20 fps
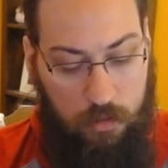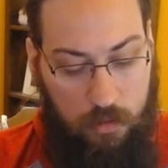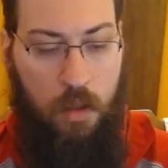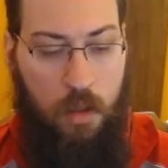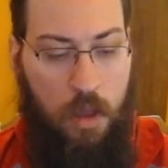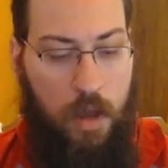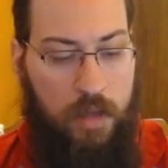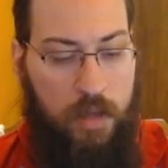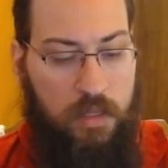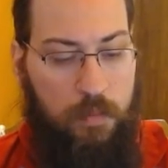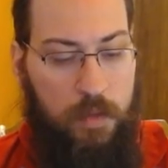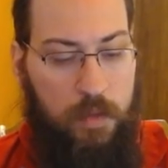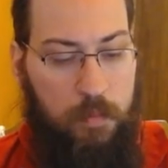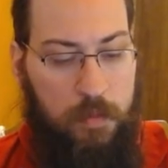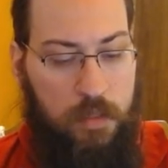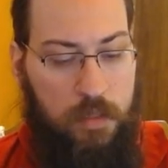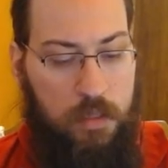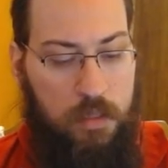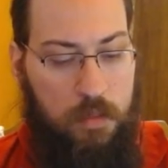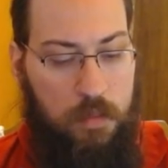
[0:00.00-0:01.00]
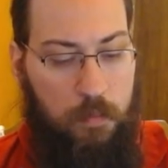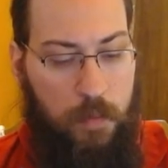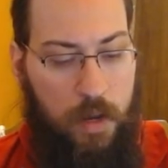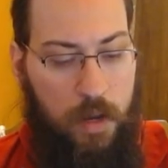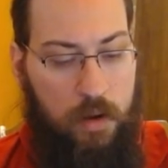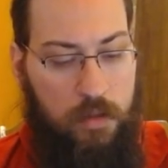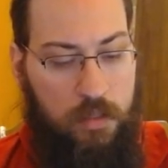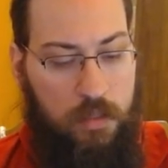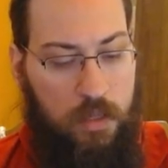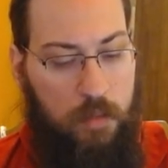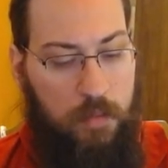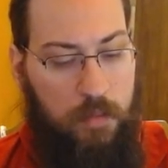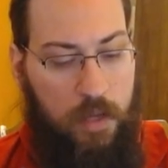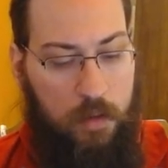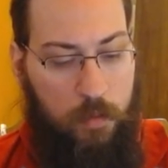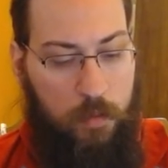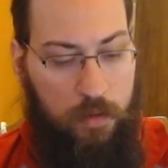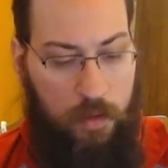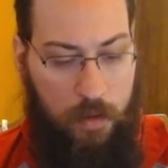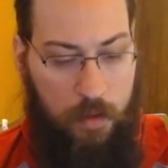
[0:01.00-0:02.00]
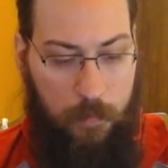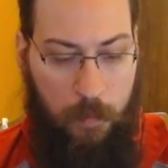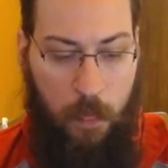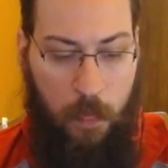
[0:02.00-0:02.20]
"I had to meet Matisse in Paris and come down with him.